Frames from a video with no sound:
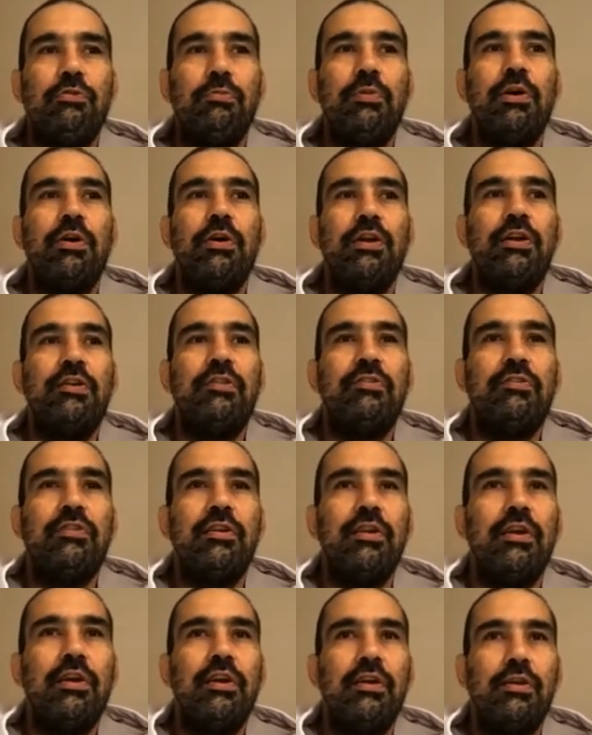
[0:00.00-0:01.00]
to be
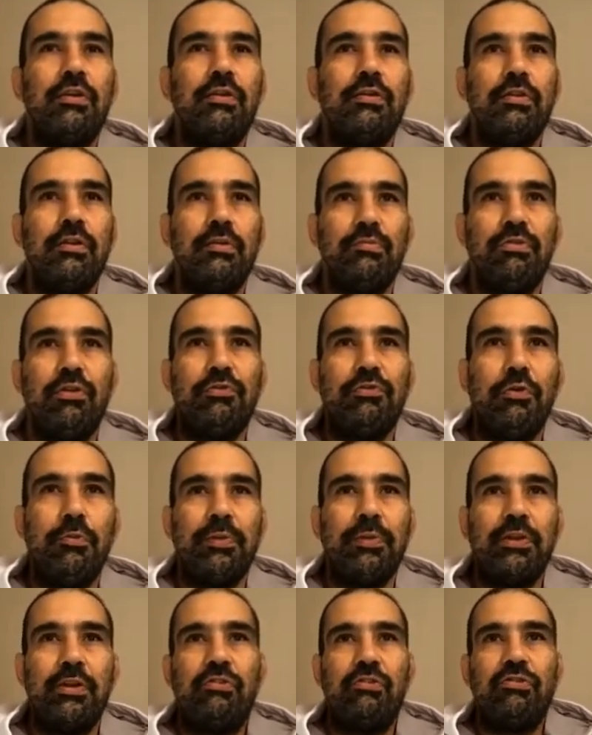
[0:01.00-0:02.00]
honest, in terms of
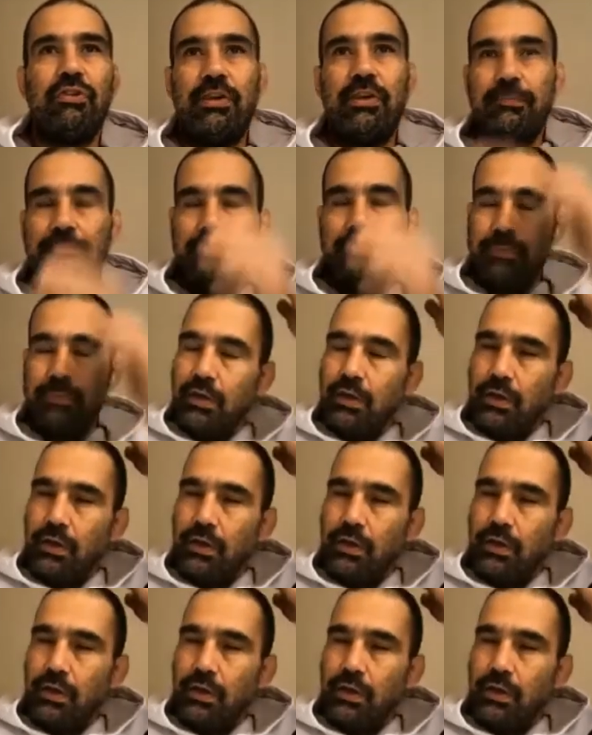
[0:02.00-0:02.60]
competition.